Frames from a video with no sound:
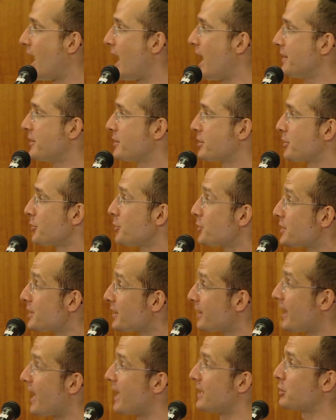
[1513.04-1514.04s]
And the solution
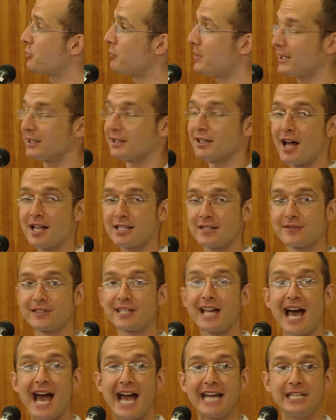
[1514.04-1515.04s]
to that is creating lots of
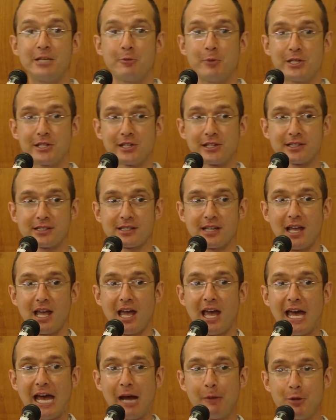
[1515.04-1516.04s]
tiny widgets.
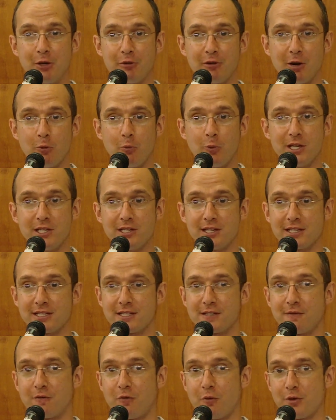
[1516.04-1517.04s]
And we create
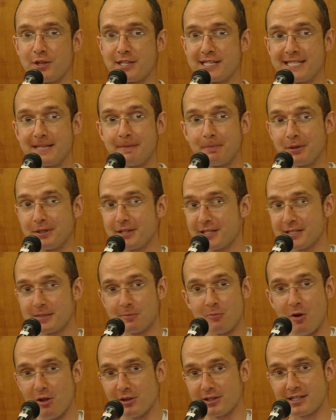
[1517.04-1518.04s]
widgets for the simplest,
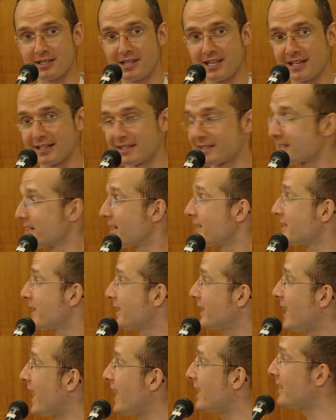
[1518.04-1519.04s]
smallest things
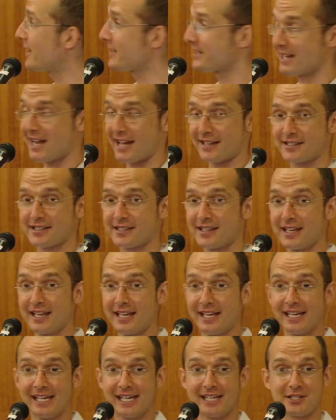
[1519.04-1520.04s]
like an icon text.
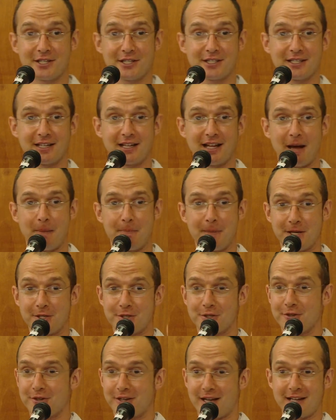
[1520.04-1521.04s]
It's just a
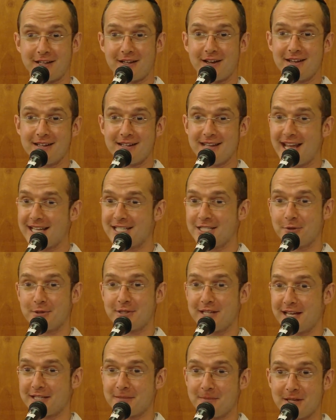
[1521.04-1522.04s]
picture, an icon next to a
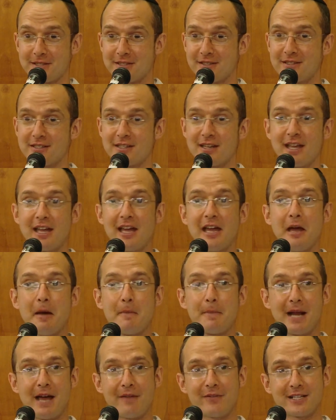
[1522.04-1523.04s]
text message.
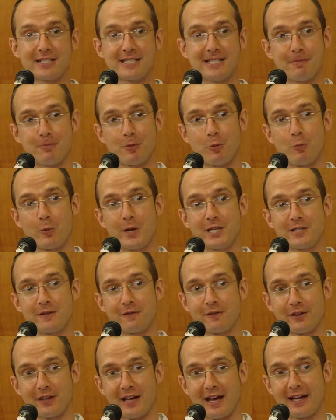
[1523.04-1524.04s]
But having a separate widget
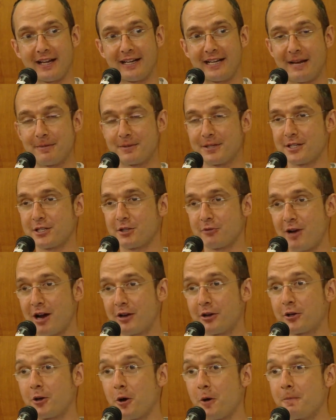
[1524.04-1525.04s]
for that enables us
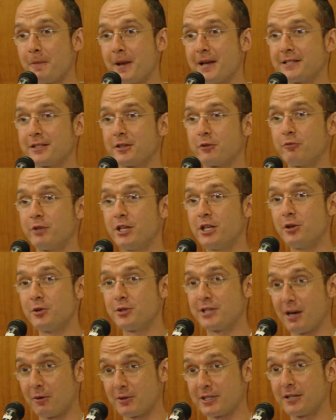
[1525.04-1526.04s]
throughout our code base to
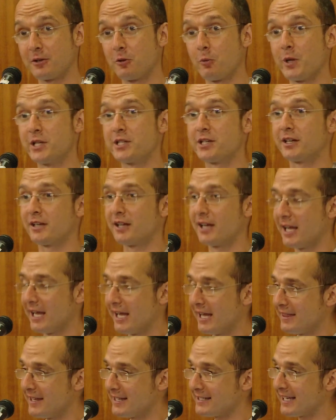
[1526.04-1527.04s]
reuse that single widget.
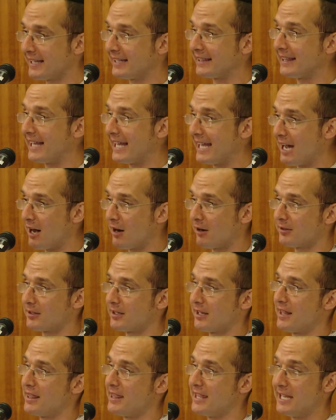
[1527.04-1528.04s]
Things like layout,
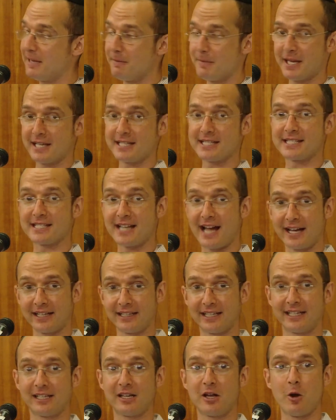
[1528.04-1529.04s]
theming,
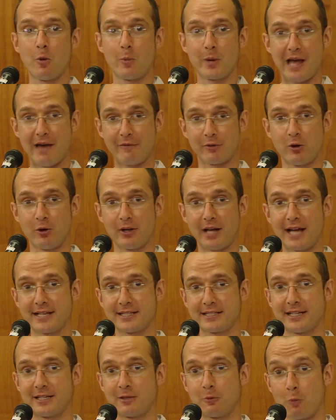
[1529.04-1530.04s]
styling, we have it all
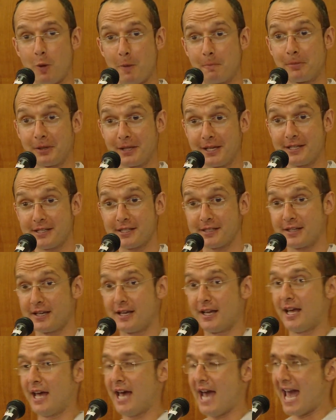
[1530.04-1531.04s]
isolated in one place.
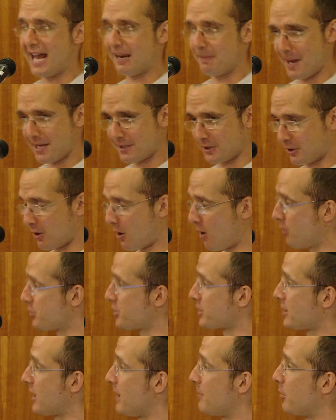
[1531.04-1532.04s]
And it makes the code
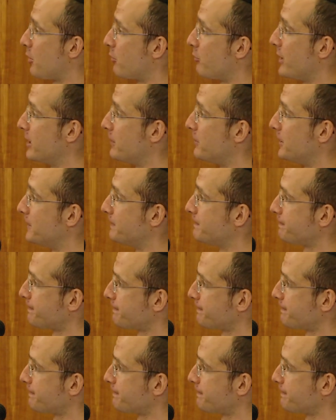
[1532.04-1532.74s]
just a lot more readable.